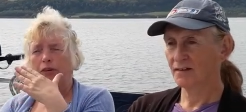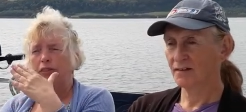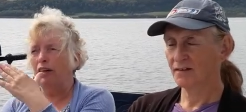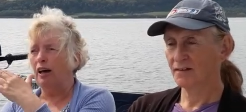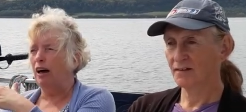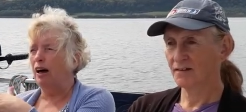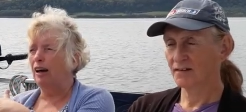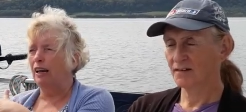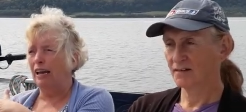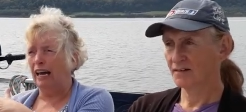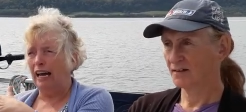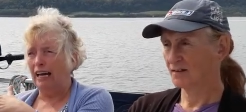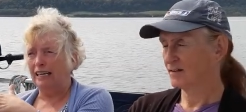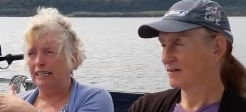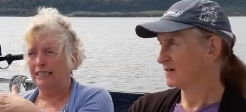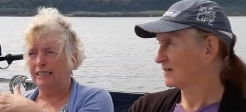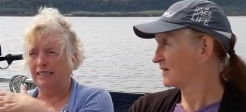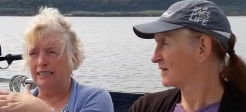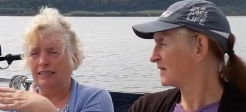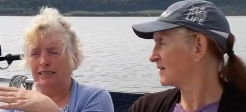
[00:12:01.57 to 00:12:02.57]
Speaker 1: with our light
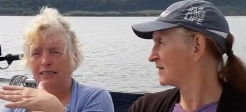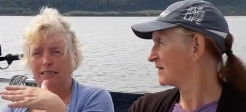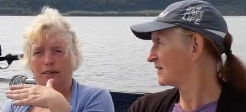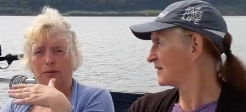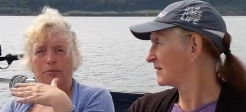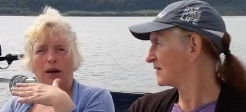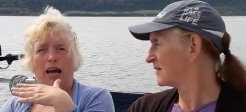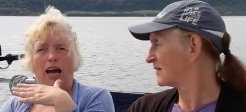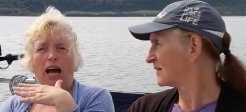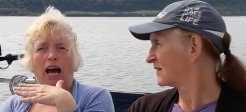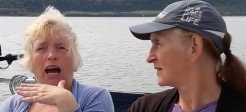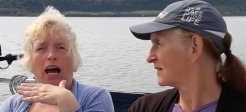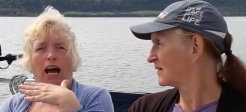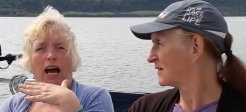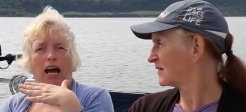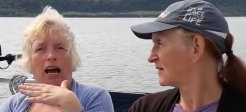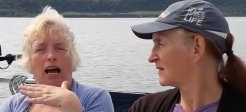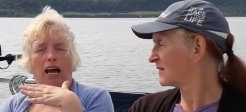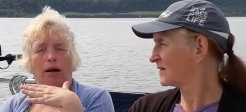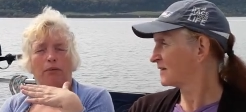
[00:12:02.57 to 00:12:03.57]
system,
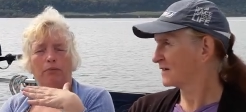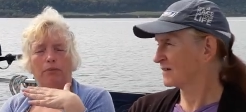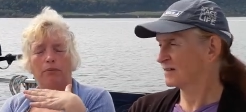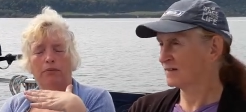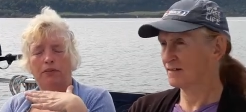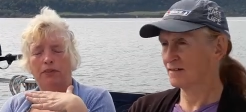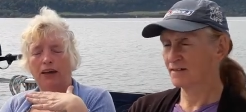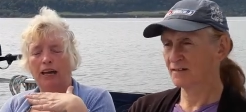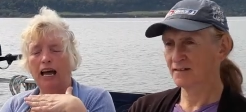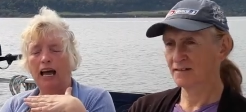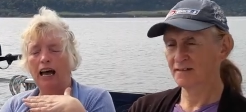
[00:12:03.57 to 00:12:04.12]
um, they